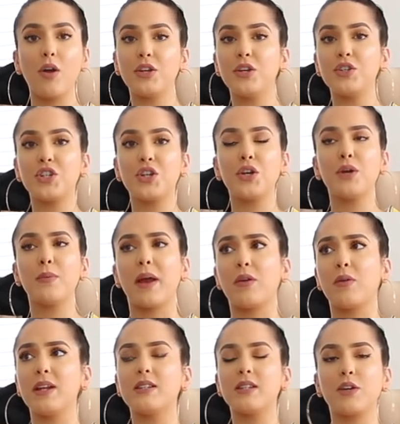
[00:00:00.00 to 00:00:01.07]
On YouTube and
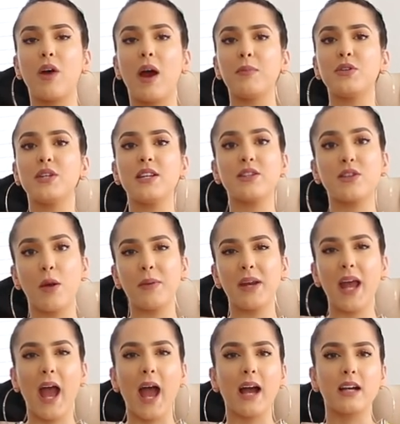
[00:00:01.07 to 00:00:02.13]
on Instagram, you see so
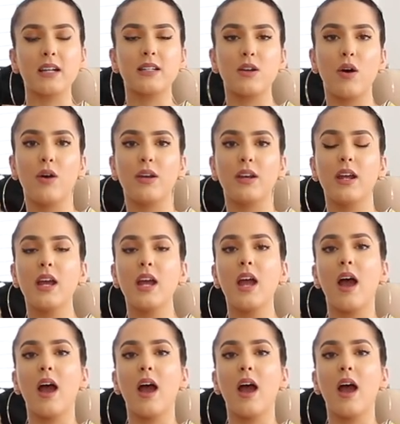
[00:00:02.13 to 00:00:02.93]
many hacks on